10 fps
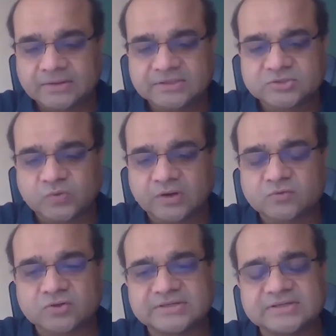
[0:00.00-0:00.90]
these 12
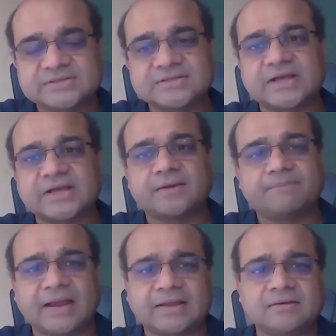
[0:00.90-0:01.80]
crore citizens are
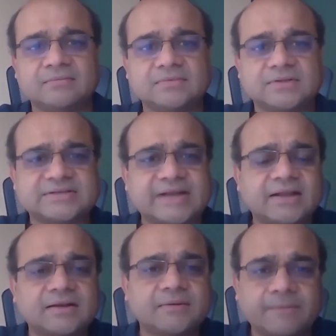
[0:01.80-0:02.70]
back in the
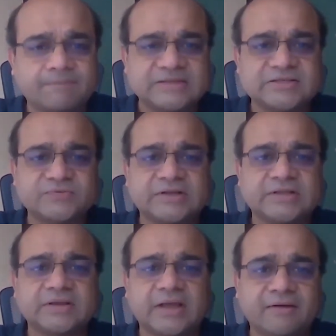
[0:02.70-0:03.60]
saddle, the places where
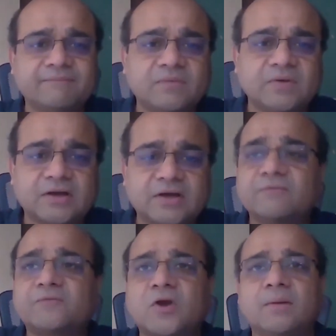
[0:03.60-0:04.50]
they have
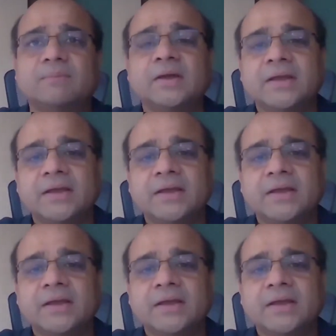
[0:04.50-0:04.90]
come from.